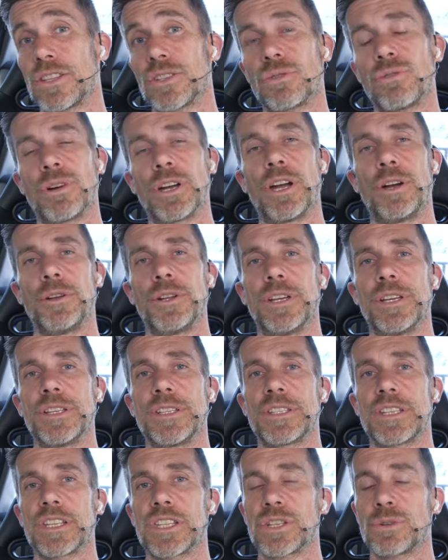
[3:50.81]

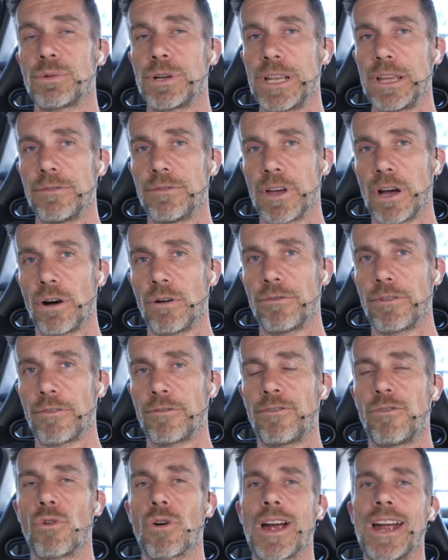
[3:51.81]
Toyota's 20-valve
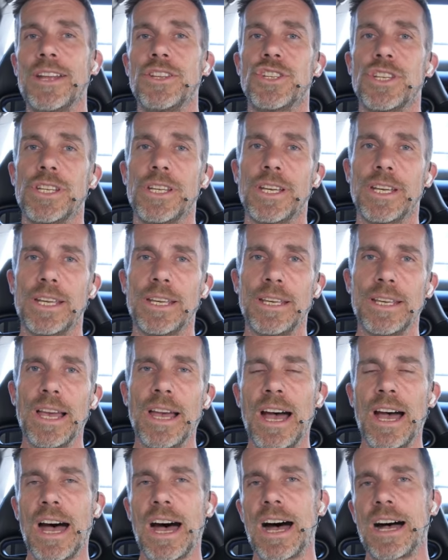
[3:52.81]

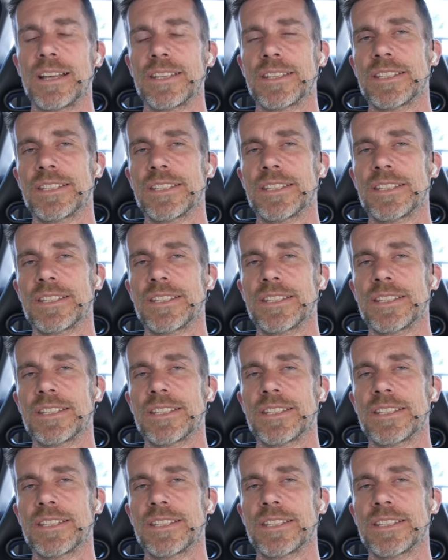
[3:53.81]
4AGE,